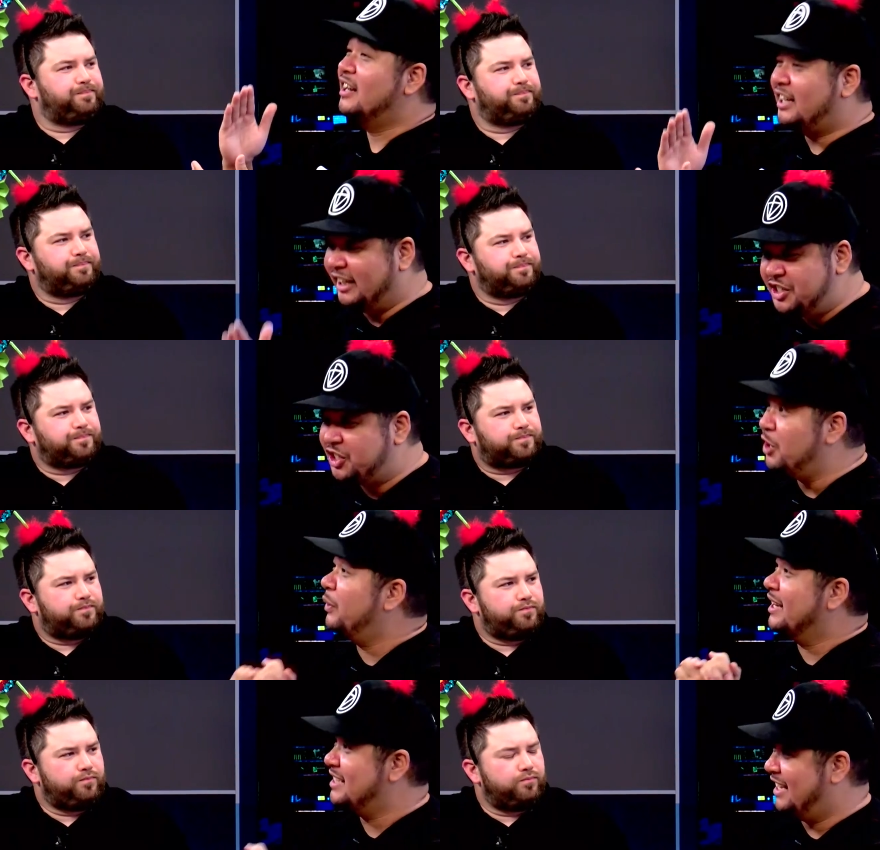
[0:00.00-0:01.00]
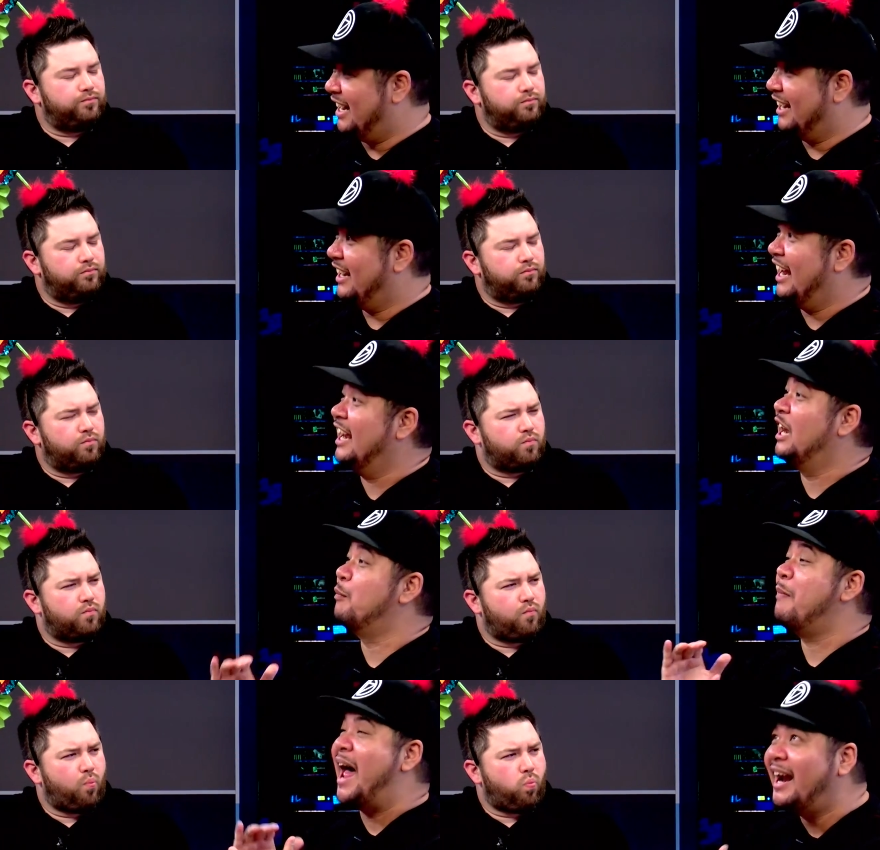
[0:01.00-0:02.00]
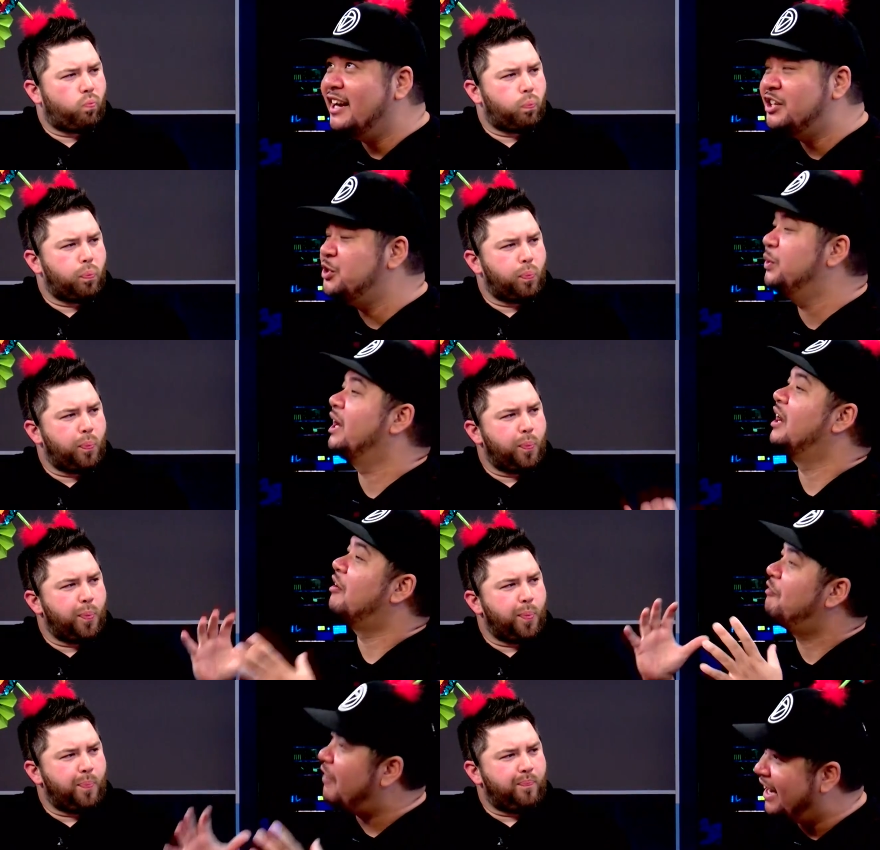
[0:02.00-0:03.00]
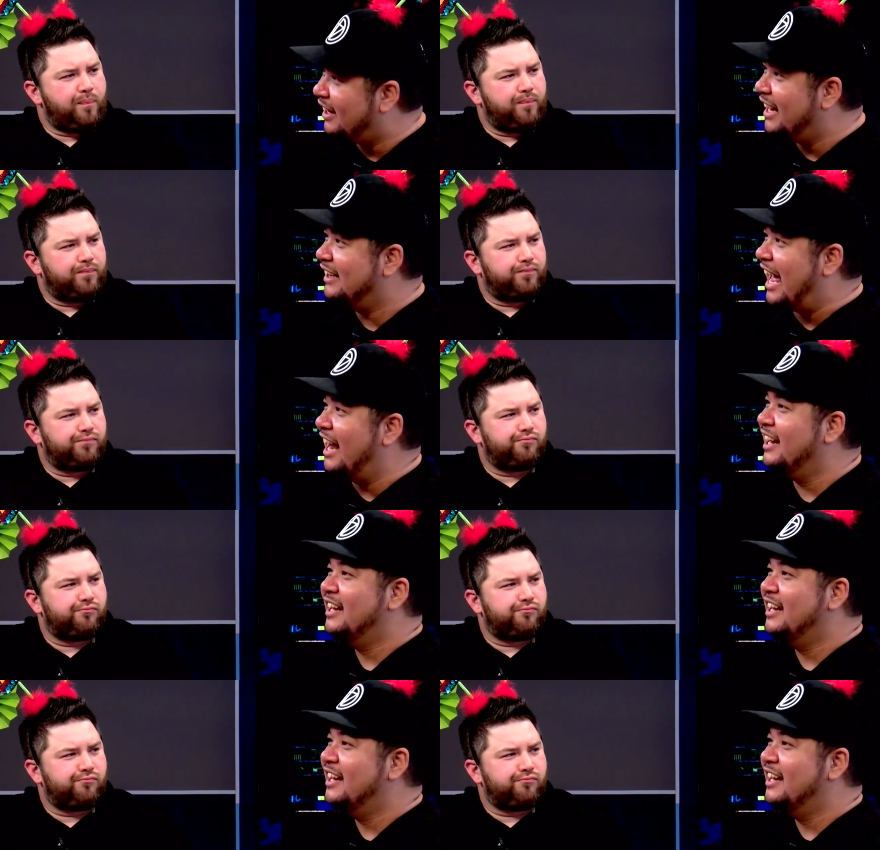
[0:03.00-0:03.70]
Speaker 1: Klitschko gets cut. Yeah. And in a magnitude and in a fight like that,